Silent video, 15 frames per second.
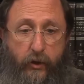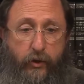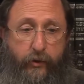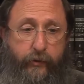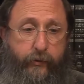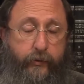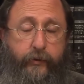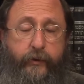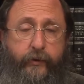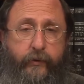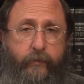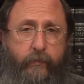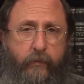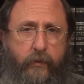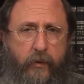
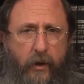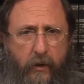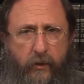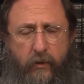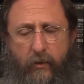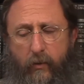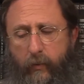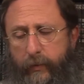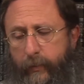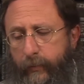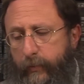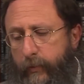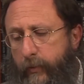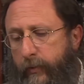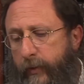choose not to go with the
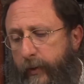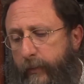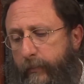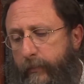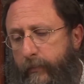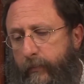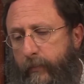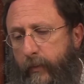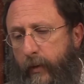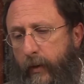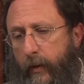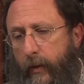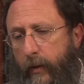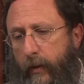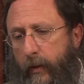program,
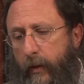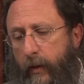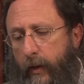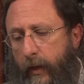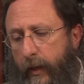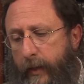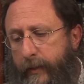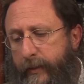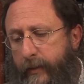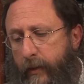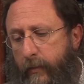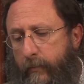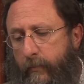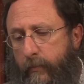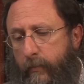and
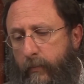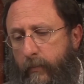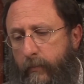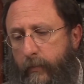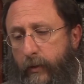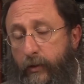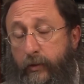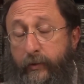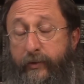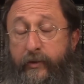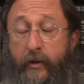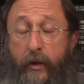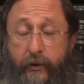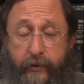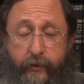some may choose
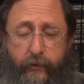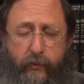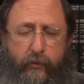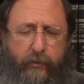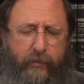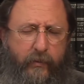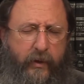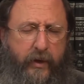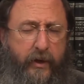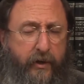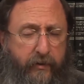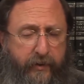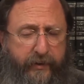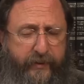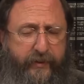not to
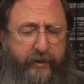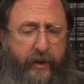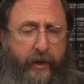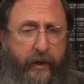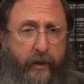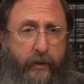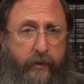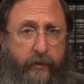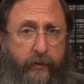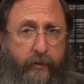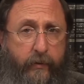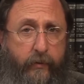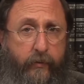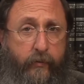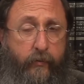hear it, and
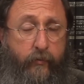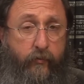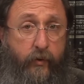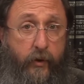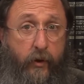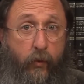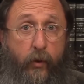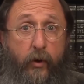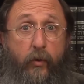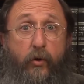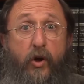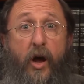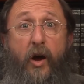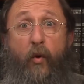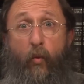really will
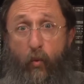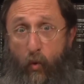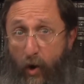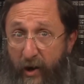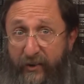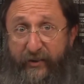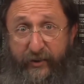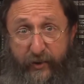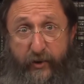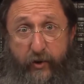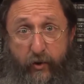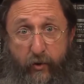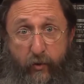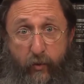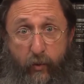not want to
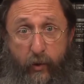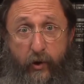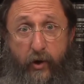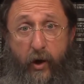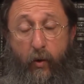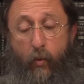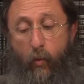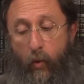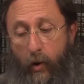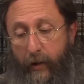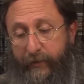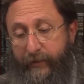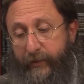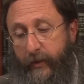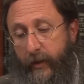know, will not
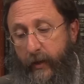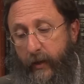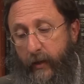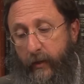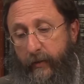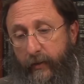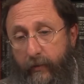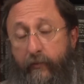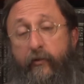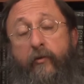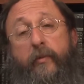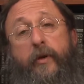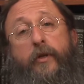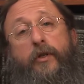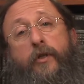want the
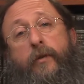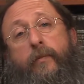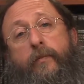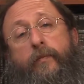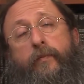information.